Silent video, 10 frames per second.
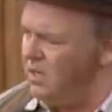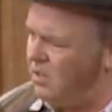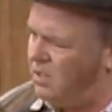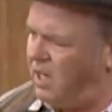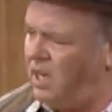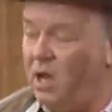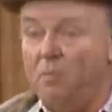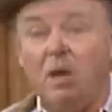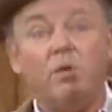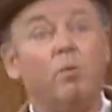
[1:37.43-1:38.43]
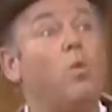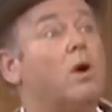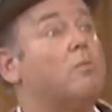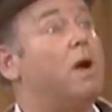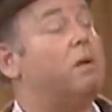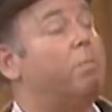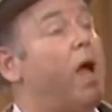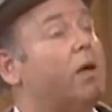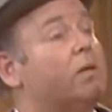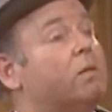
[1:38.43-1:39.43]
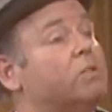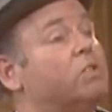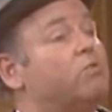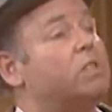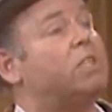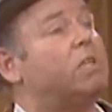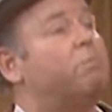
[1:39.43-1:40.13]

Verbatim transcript: you can take? Maybe you walk around the block until Strinsky, the